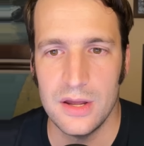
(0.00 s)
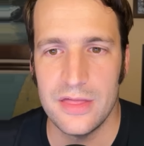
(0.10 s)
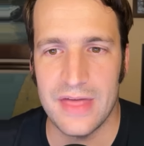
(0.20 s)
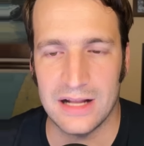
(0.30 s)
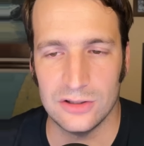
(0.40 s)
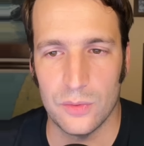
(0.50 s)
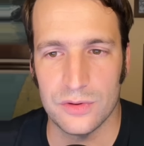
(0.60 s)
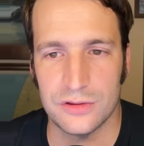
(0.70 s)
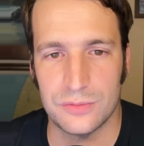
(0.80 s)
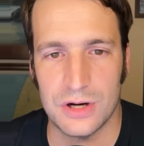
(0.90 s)
that lower
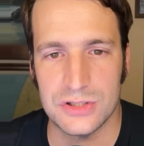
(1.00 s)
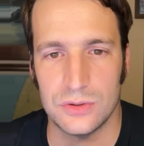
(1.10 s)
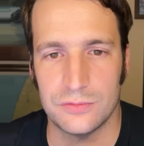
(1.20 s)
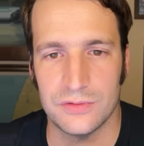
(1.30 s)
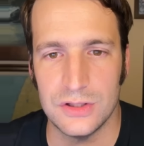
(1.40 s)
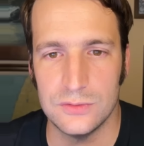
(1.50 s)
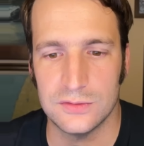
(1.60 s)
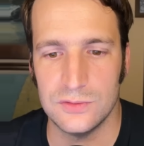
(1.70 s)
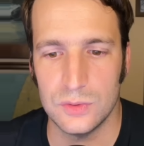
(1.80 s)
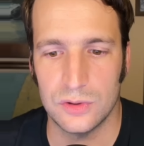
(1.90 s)
the threshold for the use
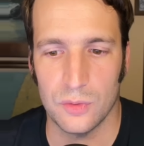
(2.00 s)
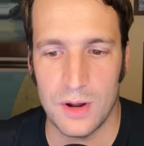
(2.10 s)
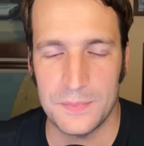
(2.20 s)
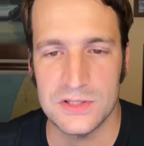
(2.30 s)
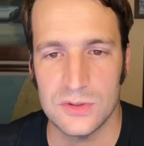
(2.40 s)
of nuclear weapons.